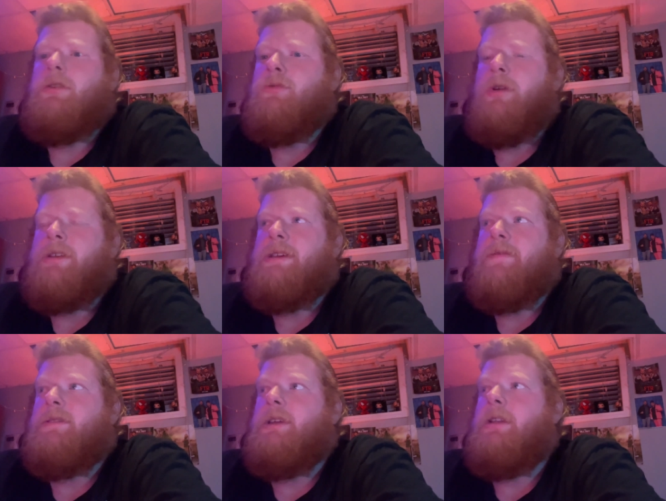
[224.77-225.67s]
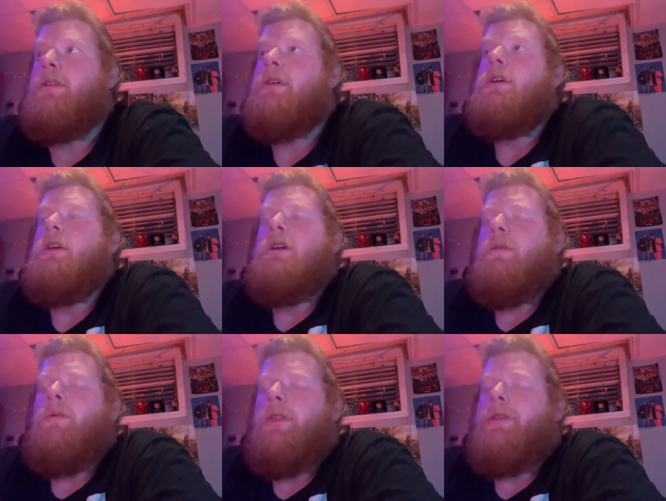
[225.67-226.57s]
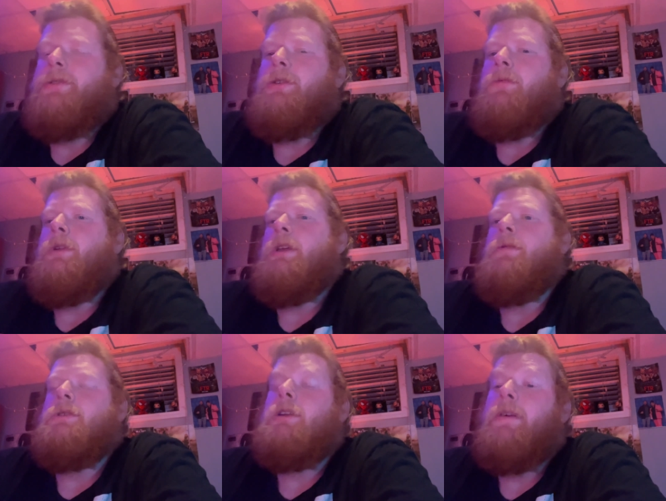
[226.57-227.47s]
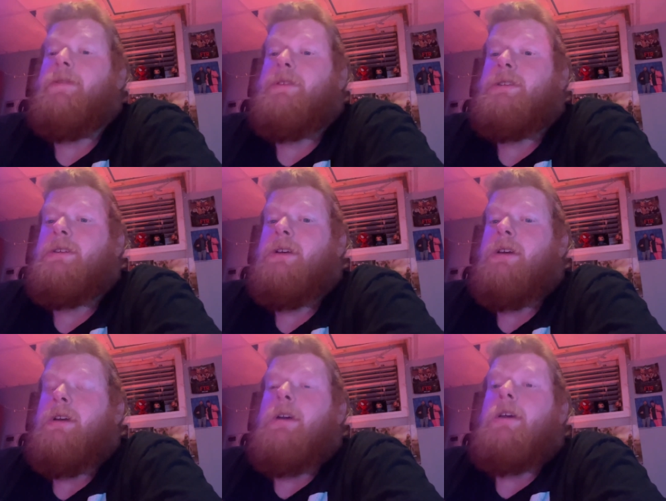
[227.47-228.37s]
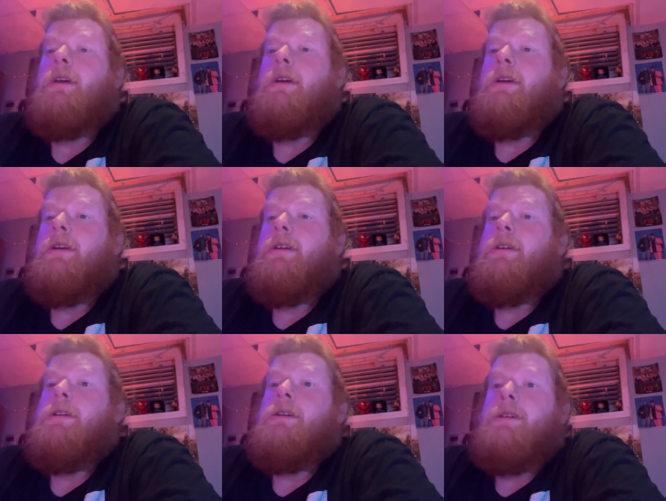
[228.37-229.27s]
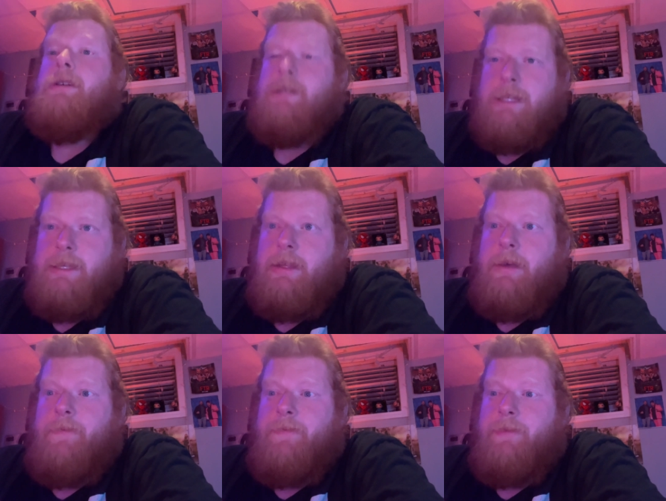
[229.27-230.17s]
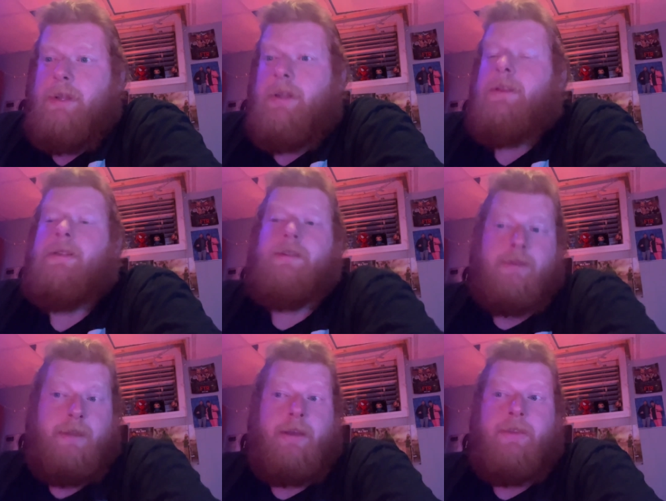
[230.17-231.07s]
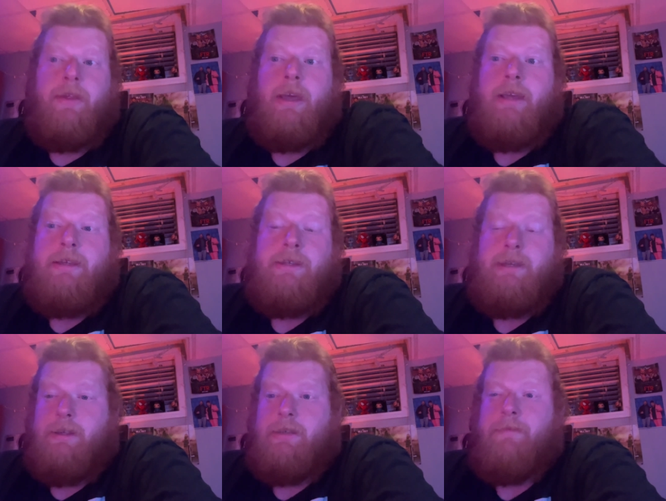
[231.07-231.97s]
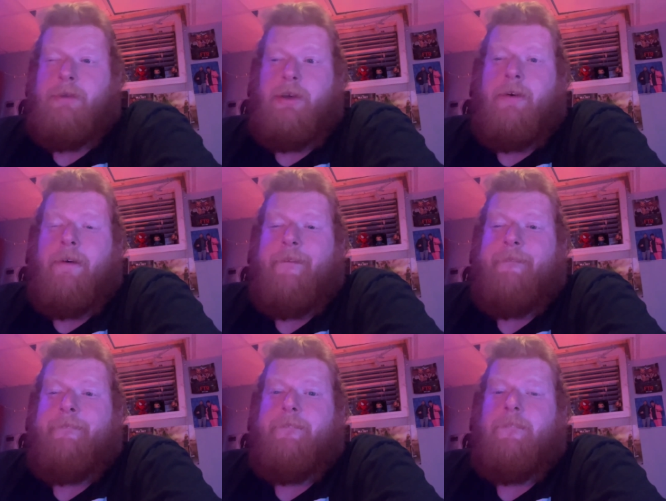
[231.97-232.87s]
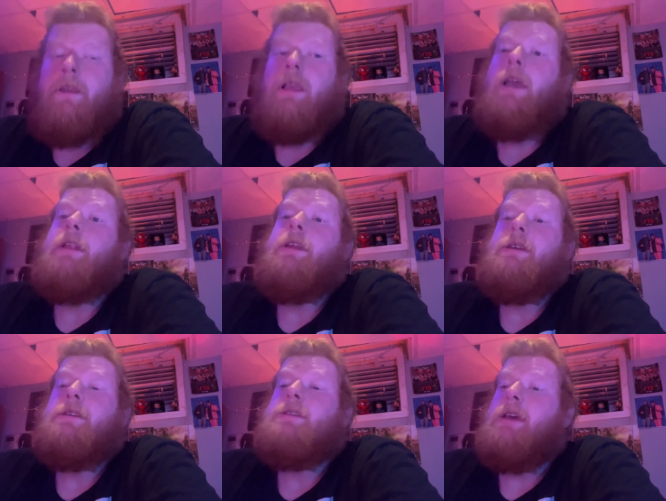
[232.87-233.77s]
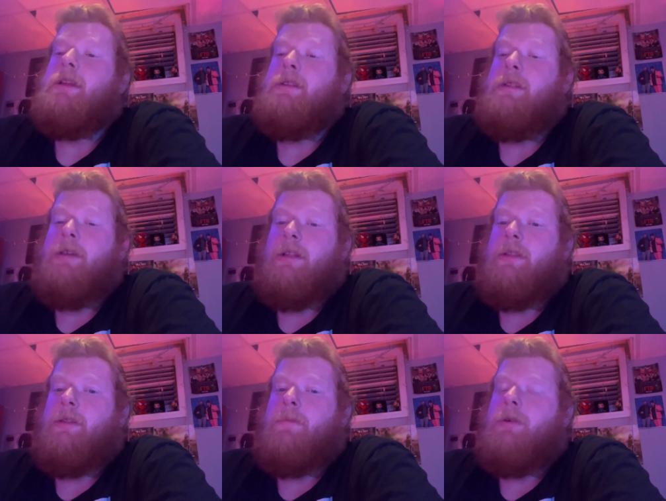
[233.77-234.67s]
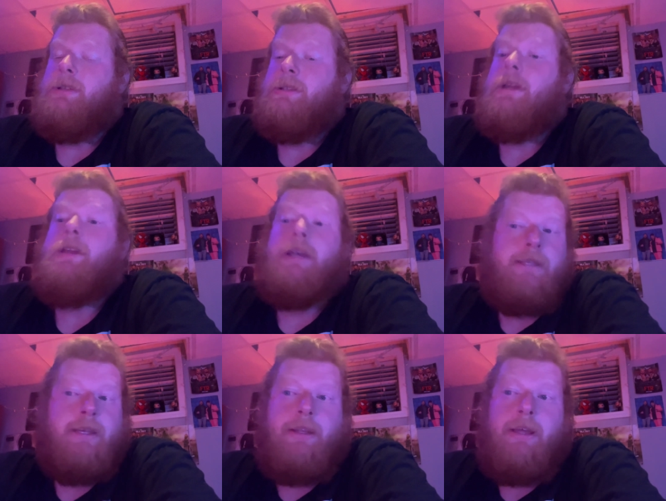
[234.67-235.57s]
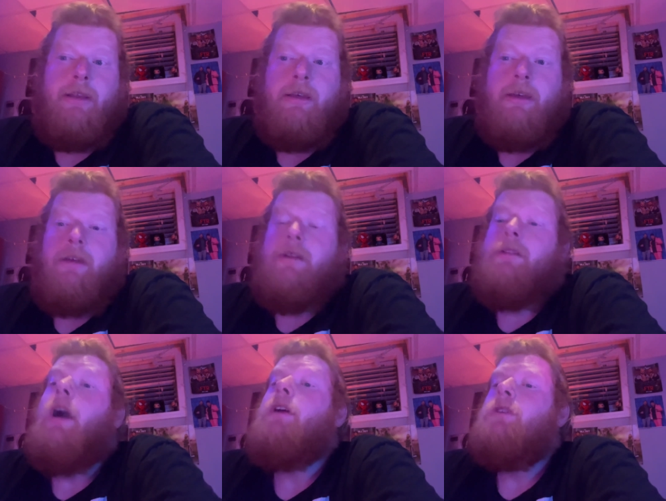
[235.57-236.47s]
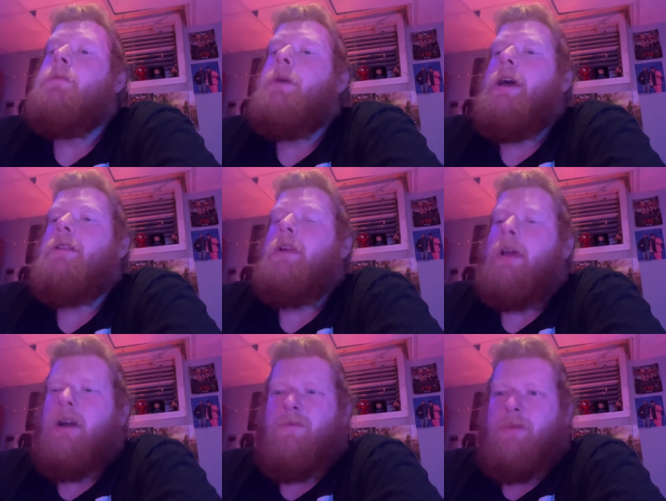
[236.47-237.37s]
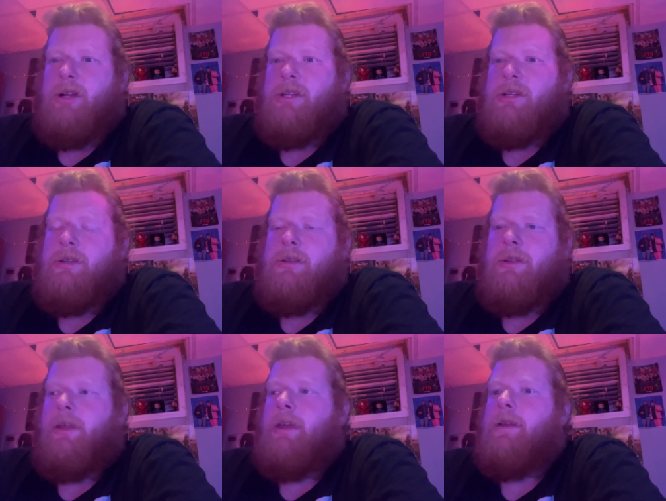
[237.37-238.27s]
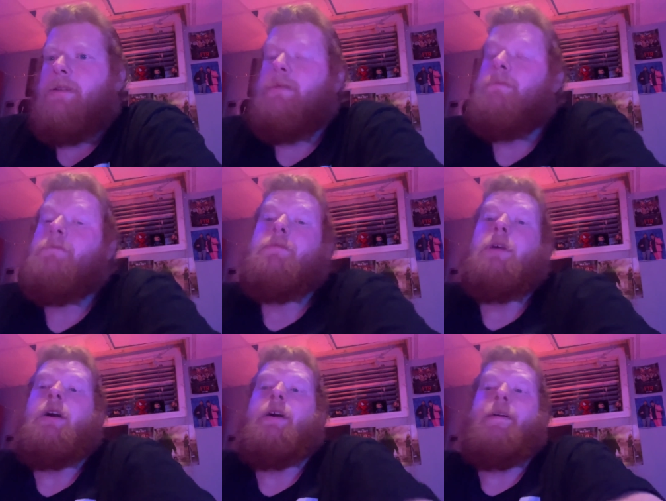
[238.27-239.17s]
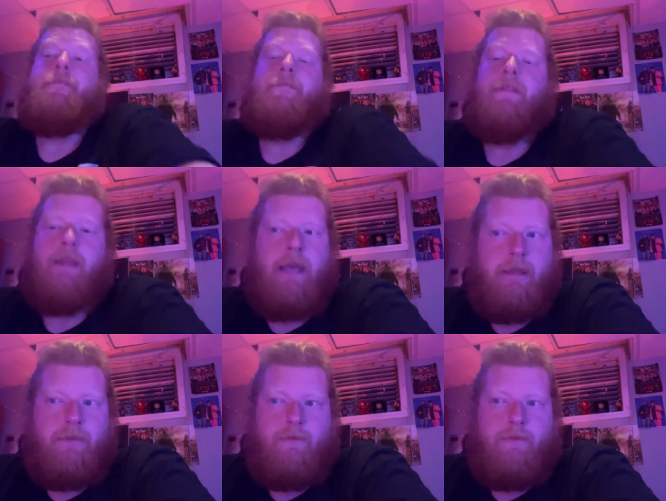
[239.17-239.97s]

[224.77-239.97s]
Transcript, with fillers: or 2017, one of the two when he was in office. He said to them, Did they send us a bill? And he said, and the person said, Yes, they did. Donald Trump asked, How much did they uh, ask